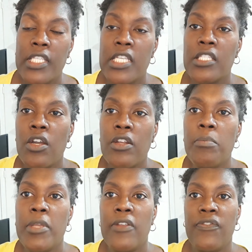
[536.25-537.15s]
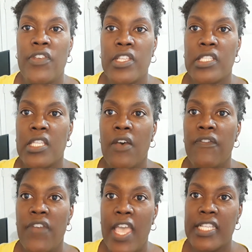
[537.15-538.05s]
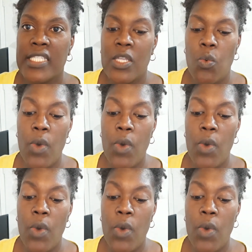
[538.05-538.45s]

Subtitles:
These are the benefits of fasting.